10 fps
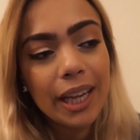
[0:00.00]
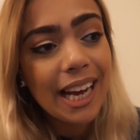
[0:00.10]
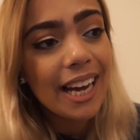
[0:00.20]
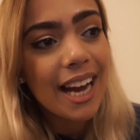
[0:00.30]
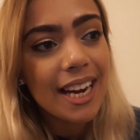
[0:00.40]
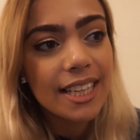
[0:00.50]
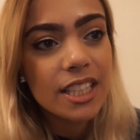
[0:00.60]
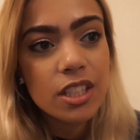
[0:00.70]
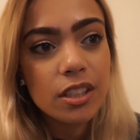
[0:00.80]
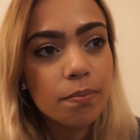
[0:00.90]
Like, I add
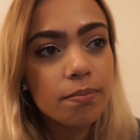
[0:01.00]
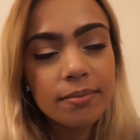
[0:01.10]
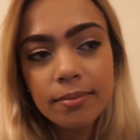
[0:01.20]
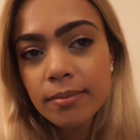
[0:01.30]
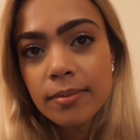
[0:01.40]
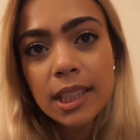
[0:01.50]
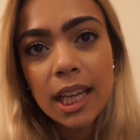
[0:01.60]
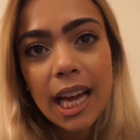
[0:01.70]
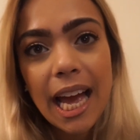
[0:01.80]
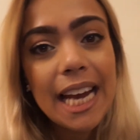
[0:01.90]
it to
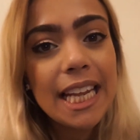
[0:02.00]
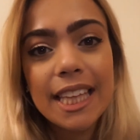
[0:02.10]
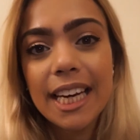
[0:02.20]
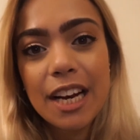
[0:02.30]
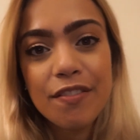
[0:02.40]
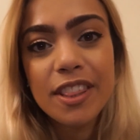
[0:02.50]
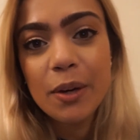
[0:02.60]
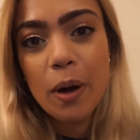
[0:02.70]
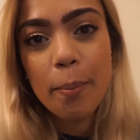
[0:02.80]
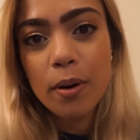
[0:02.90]
anything and
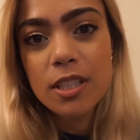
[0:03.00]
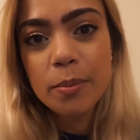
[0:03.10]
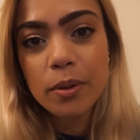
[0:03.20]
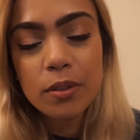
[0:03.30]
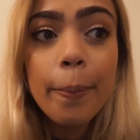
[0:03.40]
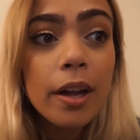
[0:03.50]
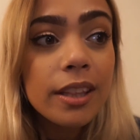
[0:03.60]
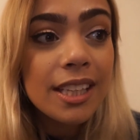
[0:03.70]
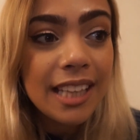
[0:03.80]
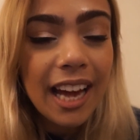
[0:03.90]
everything where possible. But
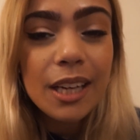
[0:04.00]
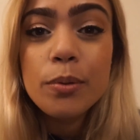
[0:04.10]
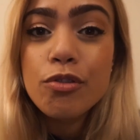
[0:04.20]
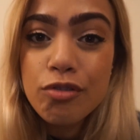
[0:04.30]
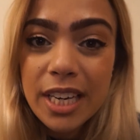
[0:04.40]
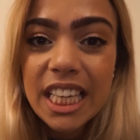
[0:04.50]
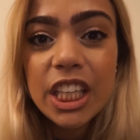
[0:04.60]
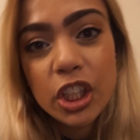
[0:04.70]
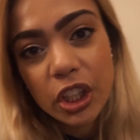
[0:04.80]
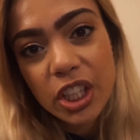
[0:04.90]
other than that, it was
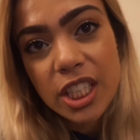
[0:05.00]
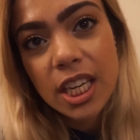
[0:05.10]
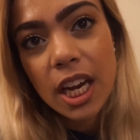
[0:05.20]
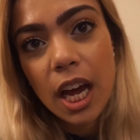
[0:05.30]
really good.